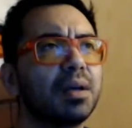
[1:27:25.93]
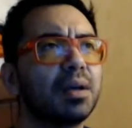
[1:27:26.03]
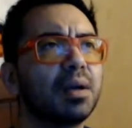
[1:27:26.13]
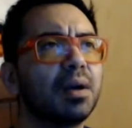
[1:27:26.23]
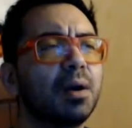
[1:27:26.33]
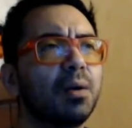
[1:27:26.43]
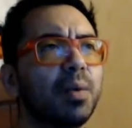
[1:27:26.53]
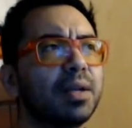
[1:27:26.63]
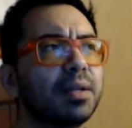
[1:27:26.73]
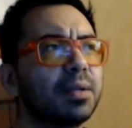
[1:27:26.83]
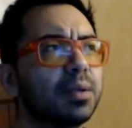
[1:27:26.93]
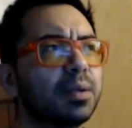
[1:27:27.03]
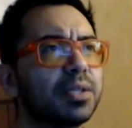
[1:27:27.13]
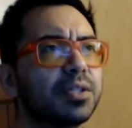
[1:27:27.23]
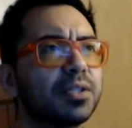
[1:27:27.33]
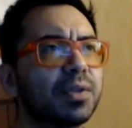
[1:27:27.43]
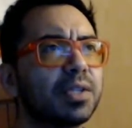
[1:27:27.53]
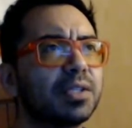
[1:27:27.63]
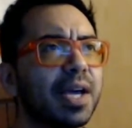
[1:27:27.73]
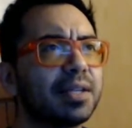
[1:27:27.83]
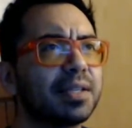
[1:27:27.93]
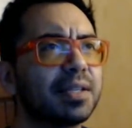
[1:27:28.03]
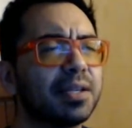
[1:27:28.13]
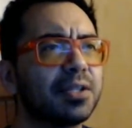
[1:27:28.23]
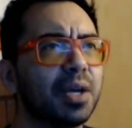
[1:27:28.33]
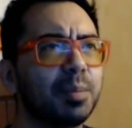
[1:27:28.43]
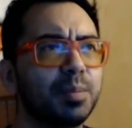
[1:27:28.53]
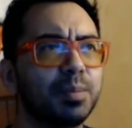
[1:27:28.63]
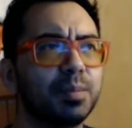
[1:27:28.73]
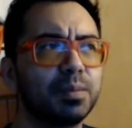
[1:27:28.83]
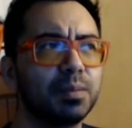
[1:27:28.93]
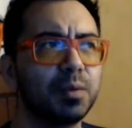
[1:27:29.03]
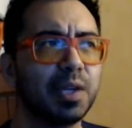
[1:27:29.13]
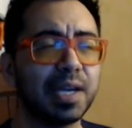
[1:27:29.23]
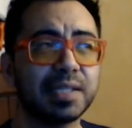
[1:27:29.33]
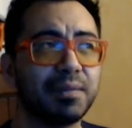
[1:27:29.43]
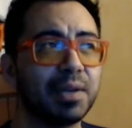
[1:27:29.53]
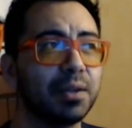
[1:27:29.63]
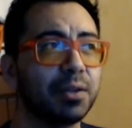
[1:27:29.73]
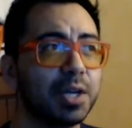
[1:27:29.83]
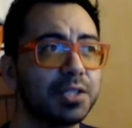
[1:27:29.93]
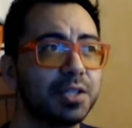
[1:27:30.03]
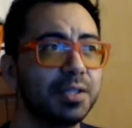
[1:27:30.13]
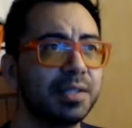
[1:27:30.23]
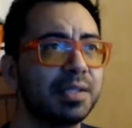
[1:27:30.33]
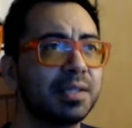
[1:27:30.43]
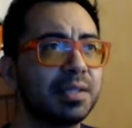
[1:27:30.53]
I'll wait a little bit just for the chat to catch up. Do you guys have any other questions?